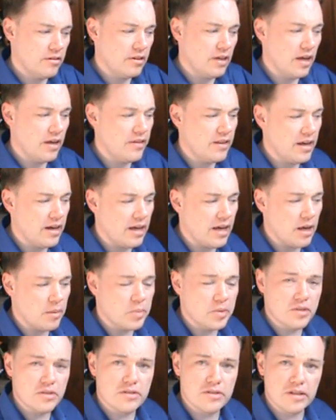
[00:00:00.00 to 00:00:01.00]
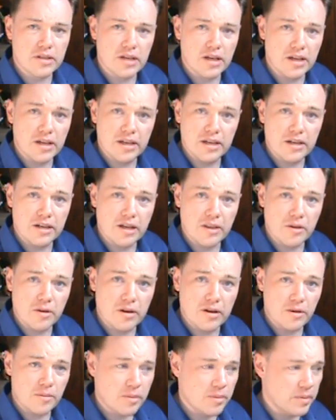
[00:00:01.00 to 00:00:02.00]
And that happens in
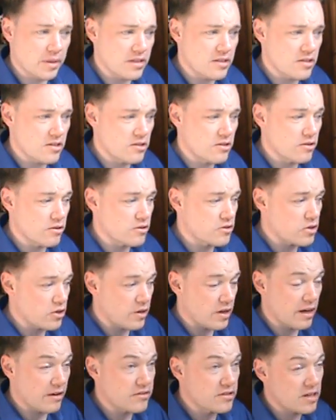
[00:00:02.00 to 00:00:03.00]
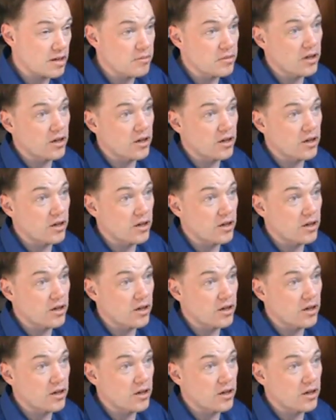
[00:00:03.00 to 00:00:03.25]
a number of places too. So you have some that